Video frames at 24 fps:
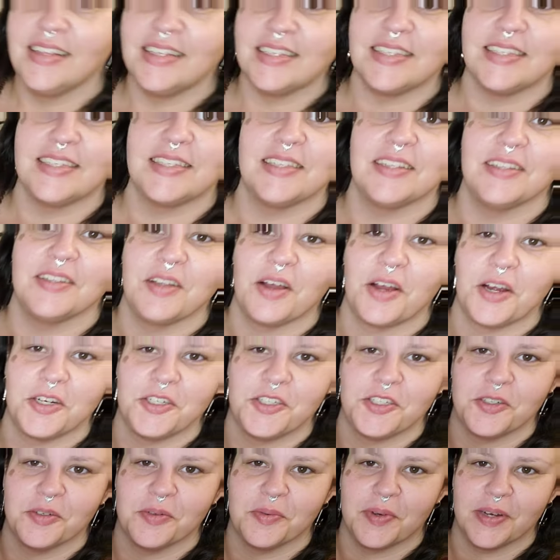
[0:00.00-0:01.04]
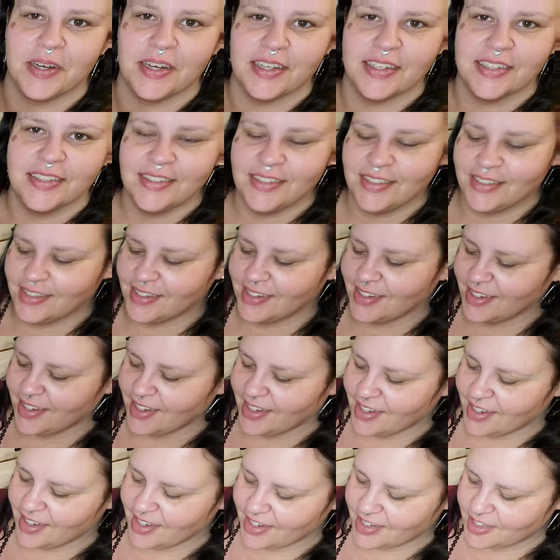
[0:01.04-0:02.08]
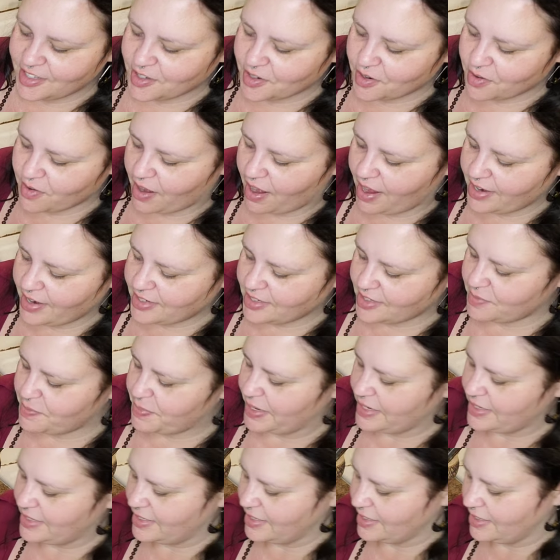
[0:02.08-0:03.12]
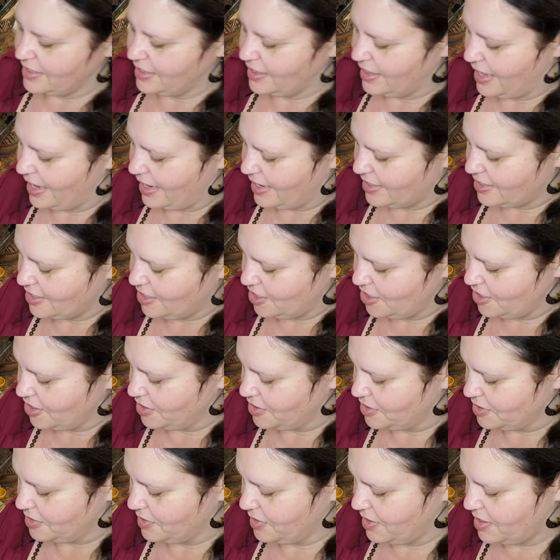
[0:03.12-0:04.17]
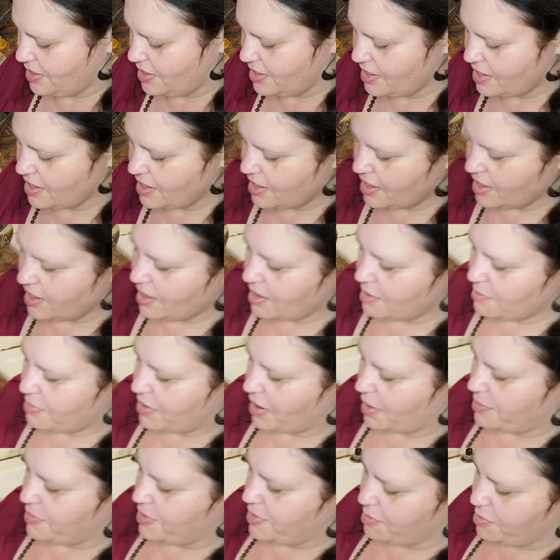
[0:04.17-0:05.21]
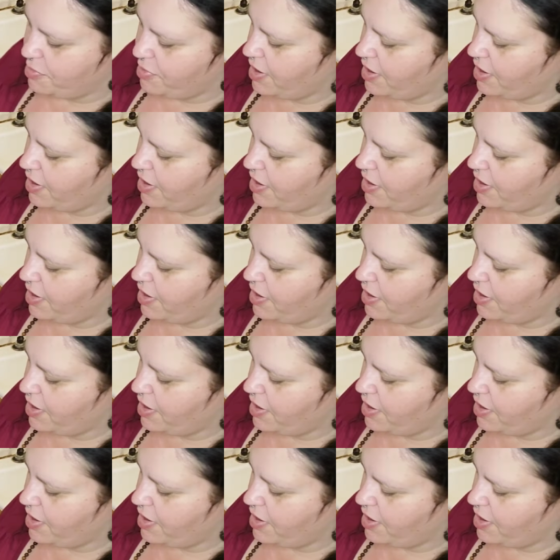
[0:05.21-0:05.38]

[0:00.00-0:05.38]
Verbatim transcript: this is the larger one. So I just basically like to pop the